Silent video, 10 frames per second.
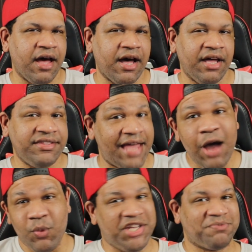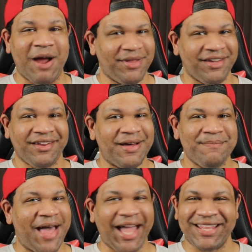Dawei's probably gonna
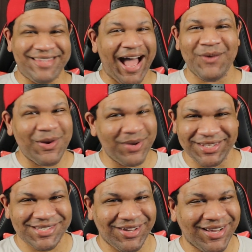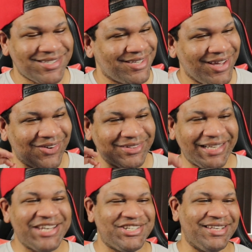come back. Dawei with the sauce, yo,
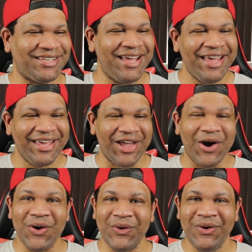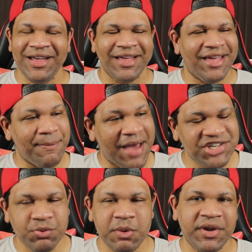legend. Yo,
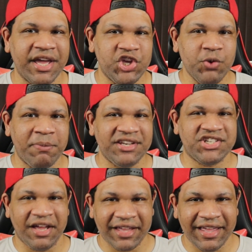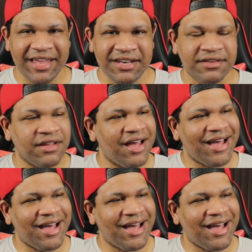imagine we would get Yu Pen Chung again.